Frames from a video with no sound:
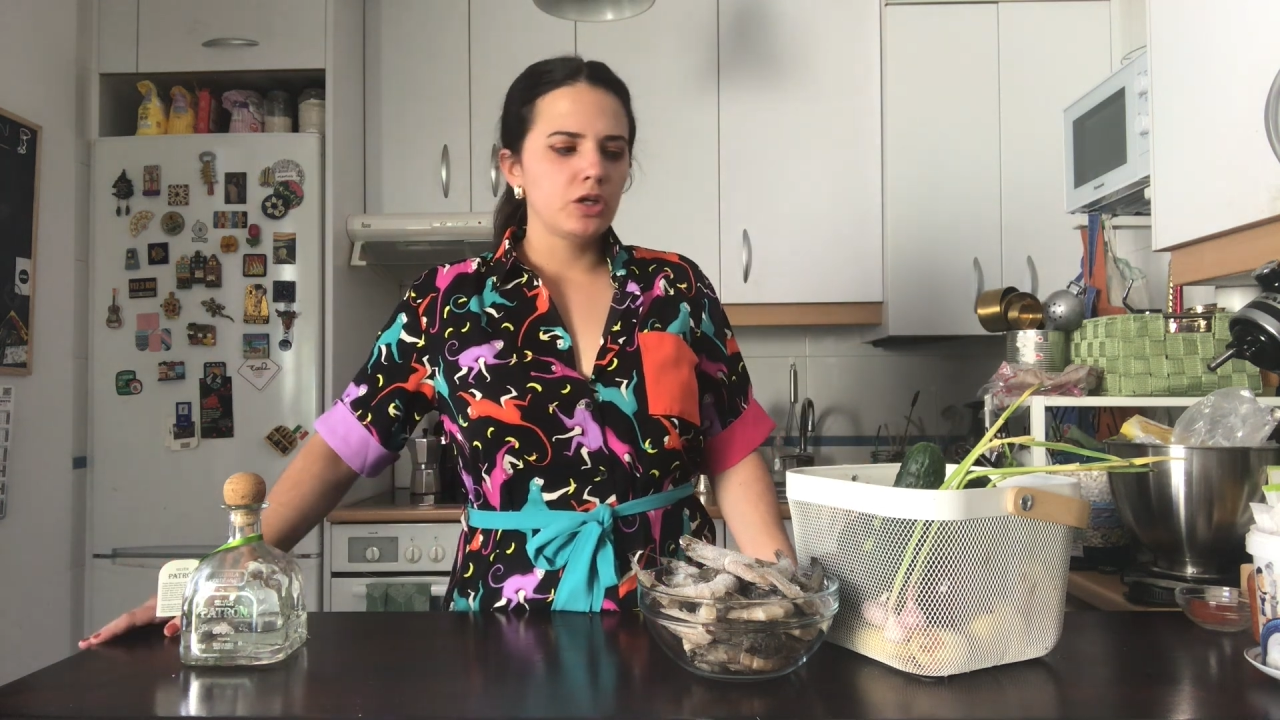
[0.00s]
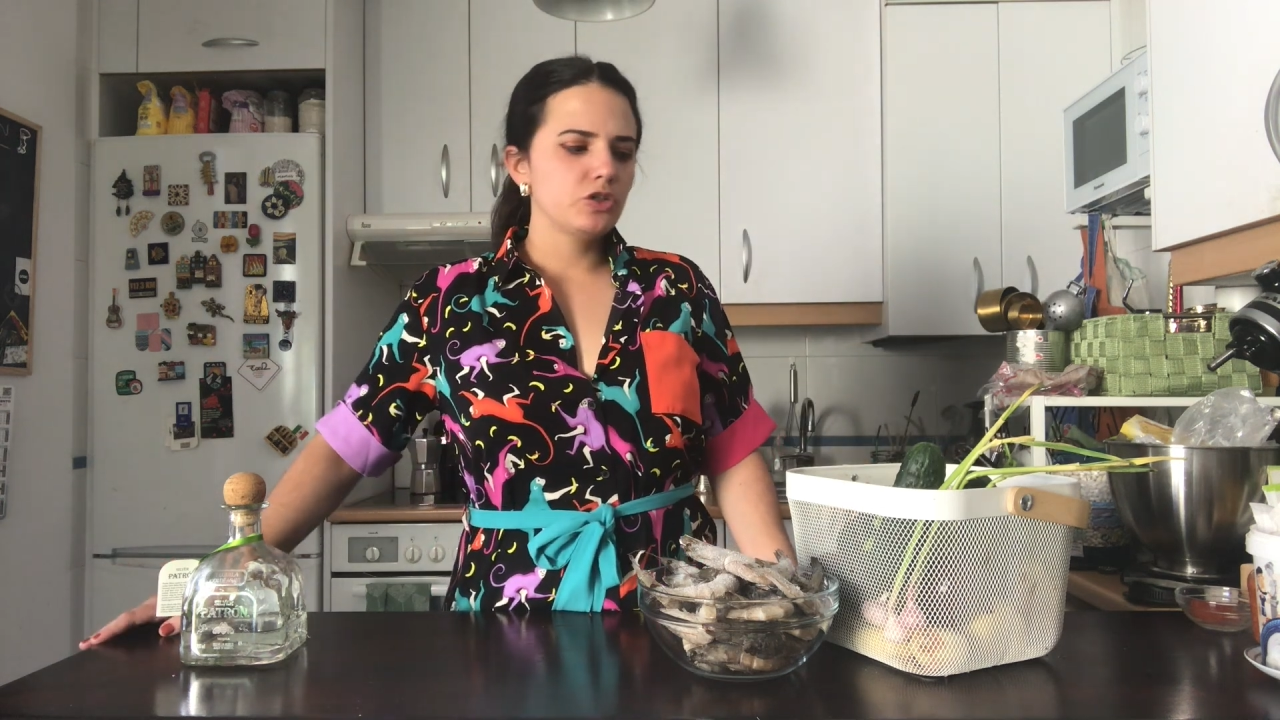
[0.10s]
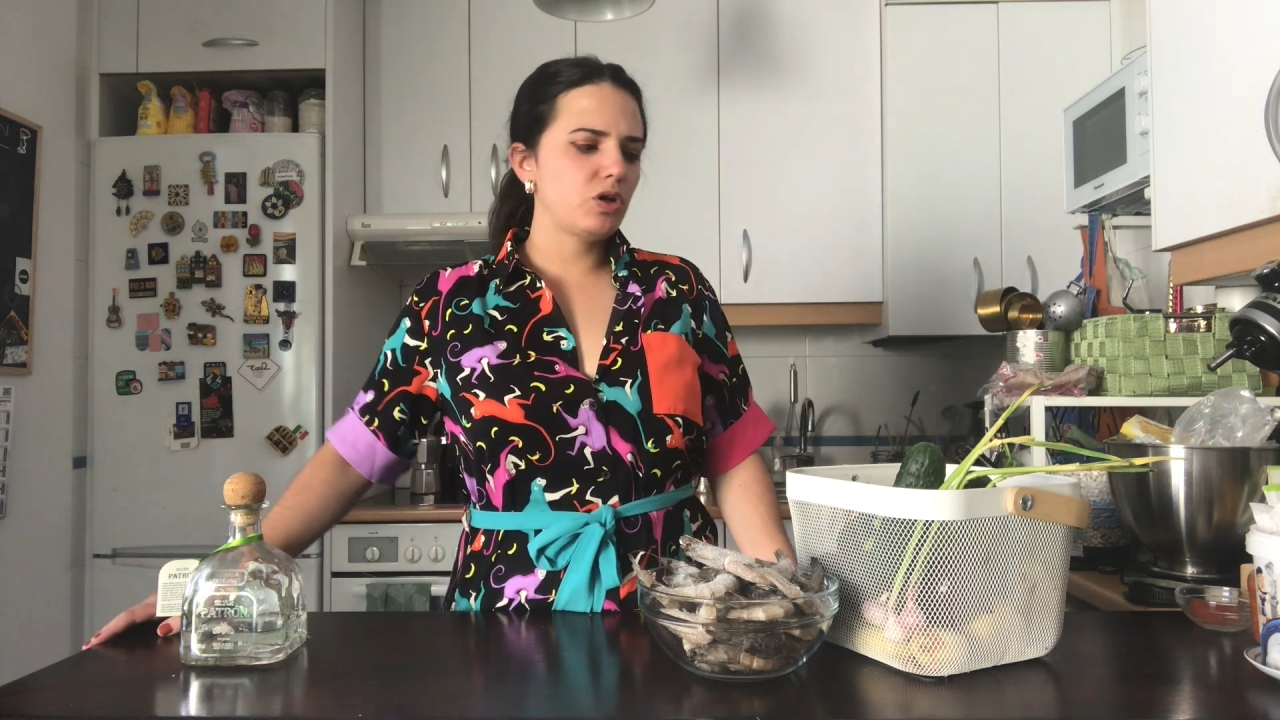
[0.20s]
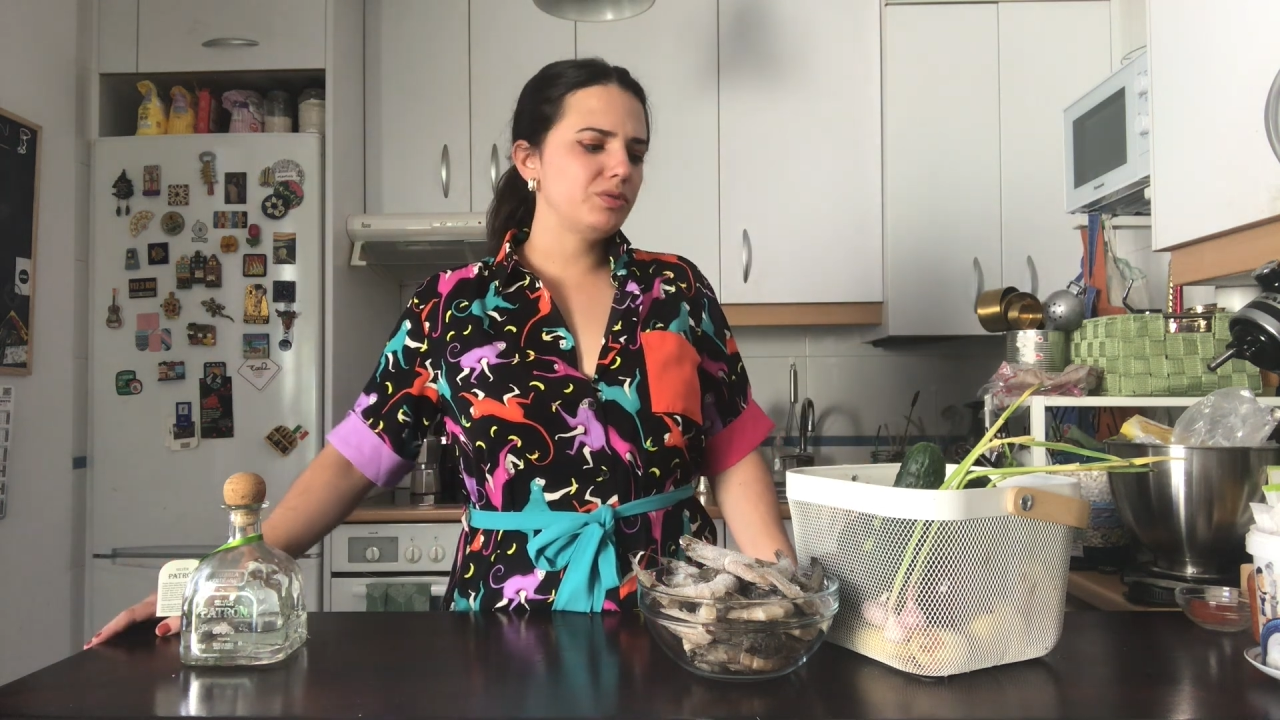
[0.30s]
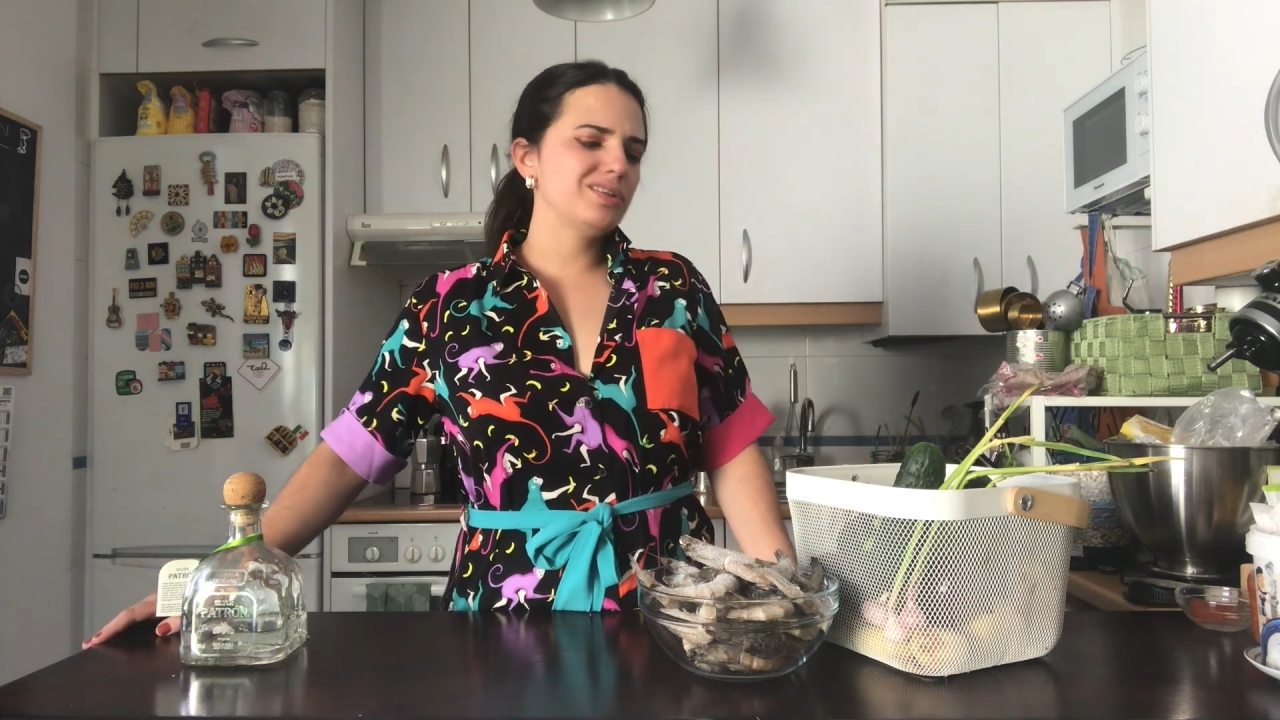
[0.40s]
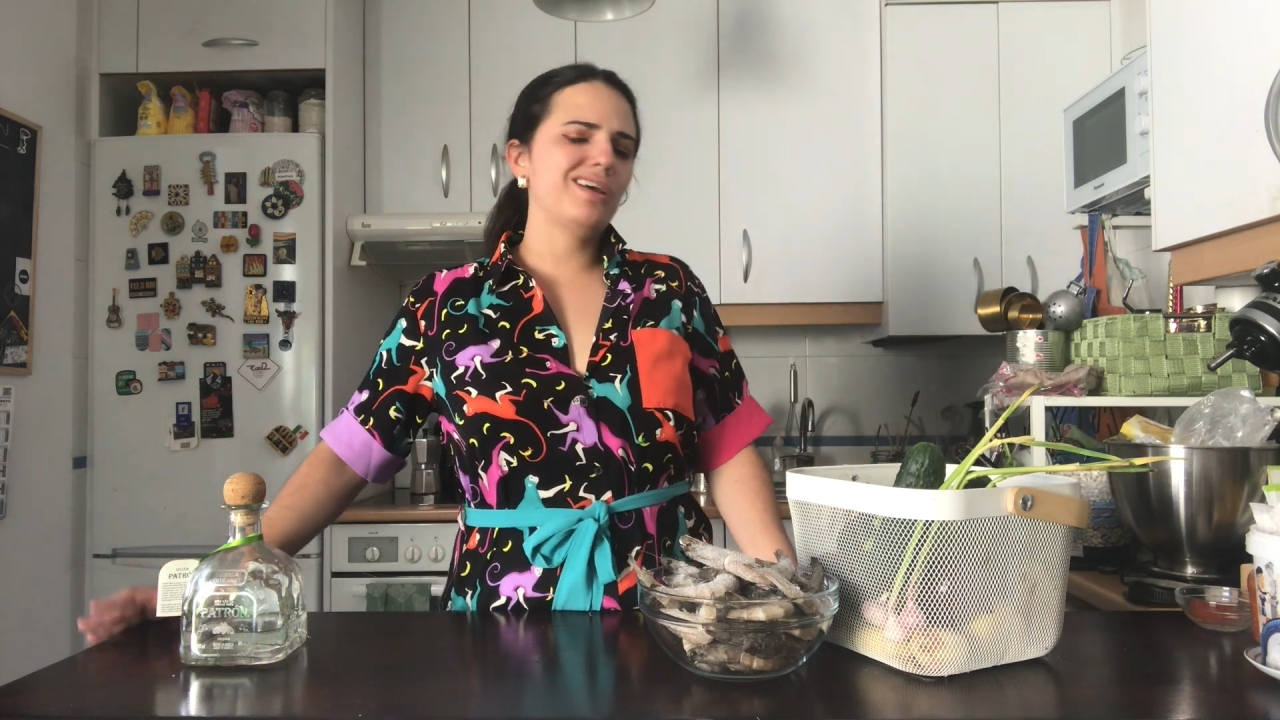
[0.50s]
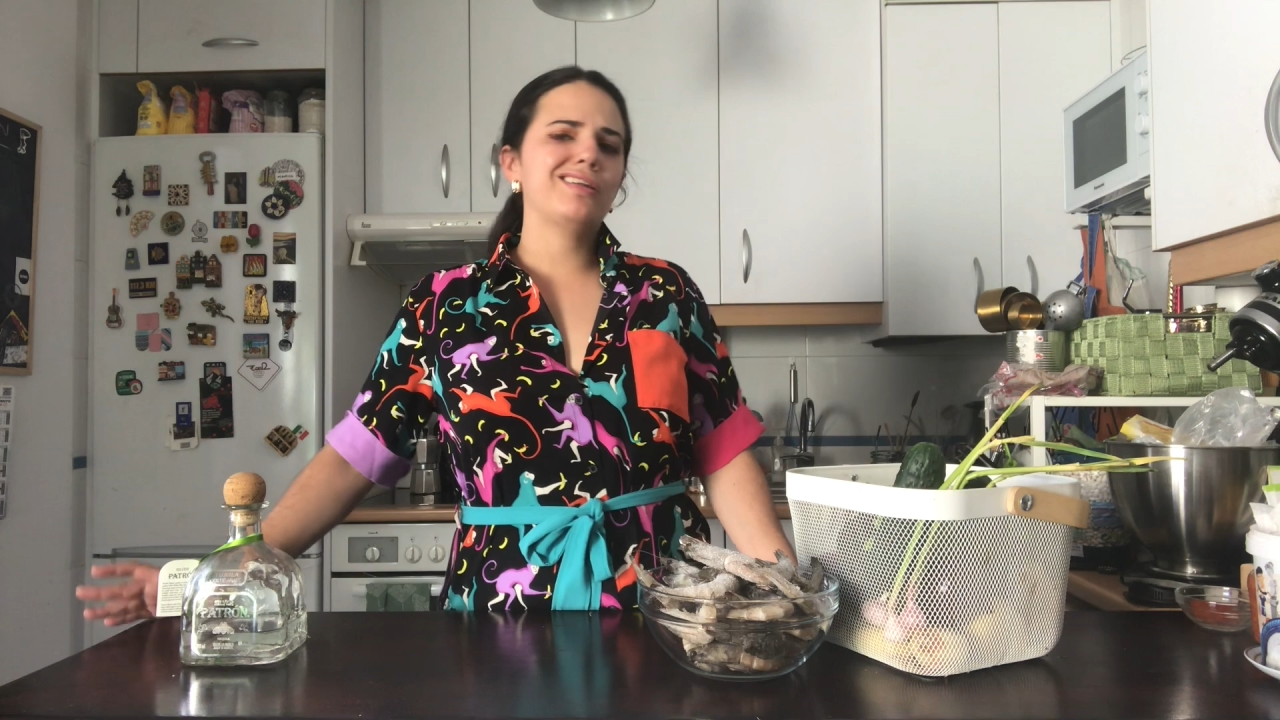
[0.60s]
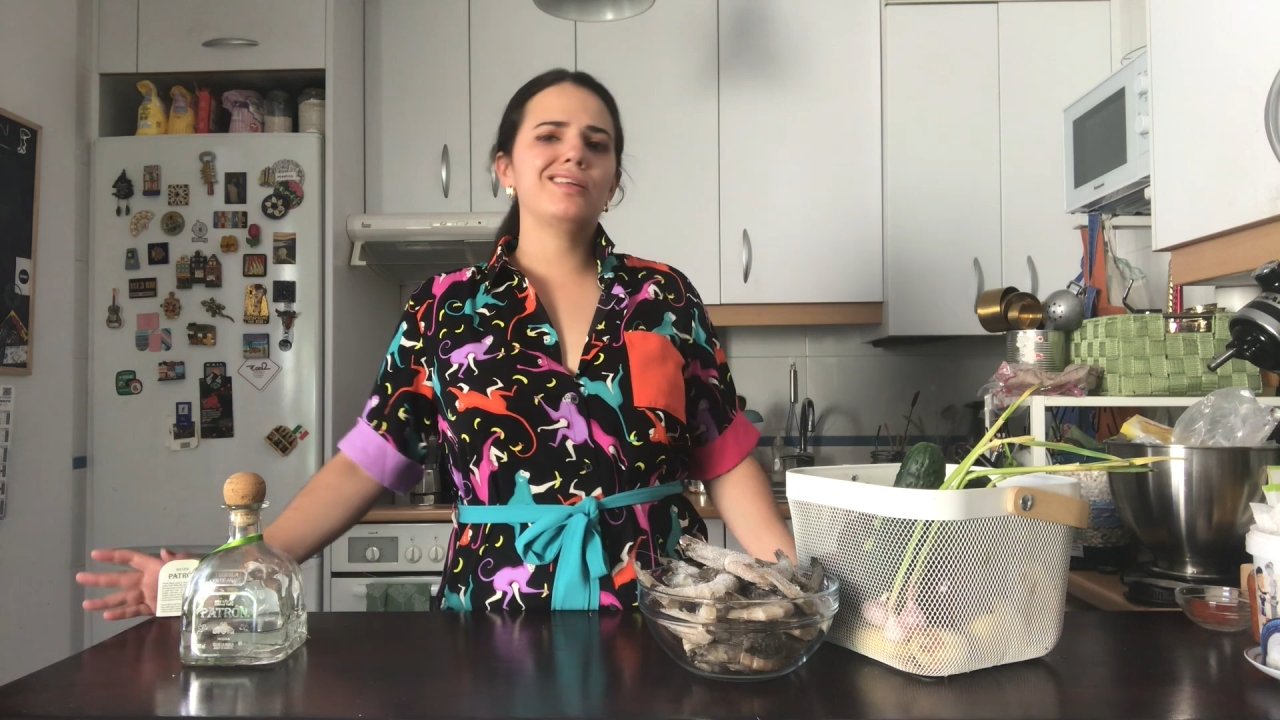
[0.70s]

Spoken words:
So I was like,